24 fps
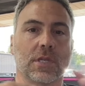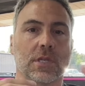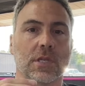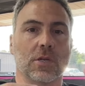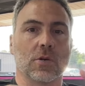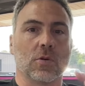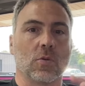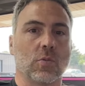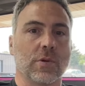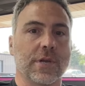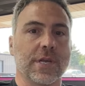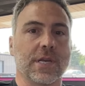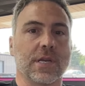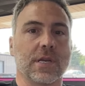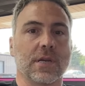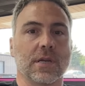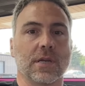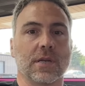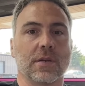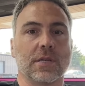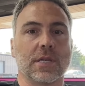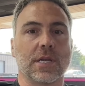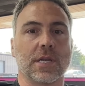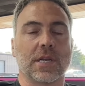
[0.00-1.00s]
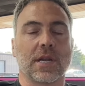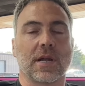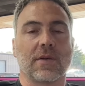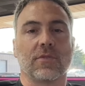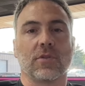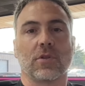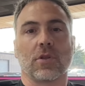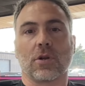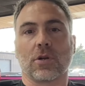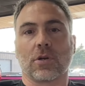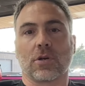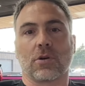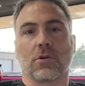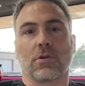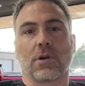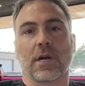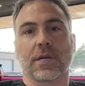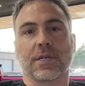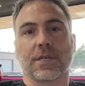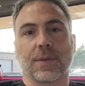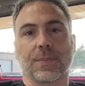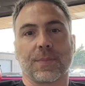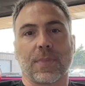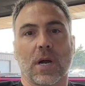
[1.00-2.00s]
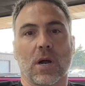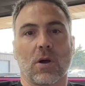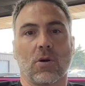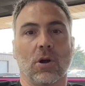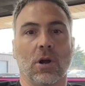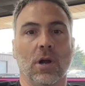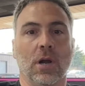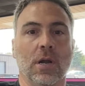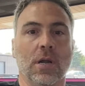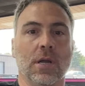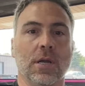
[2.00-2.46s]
little weak. It didn't have a lot of correcting power.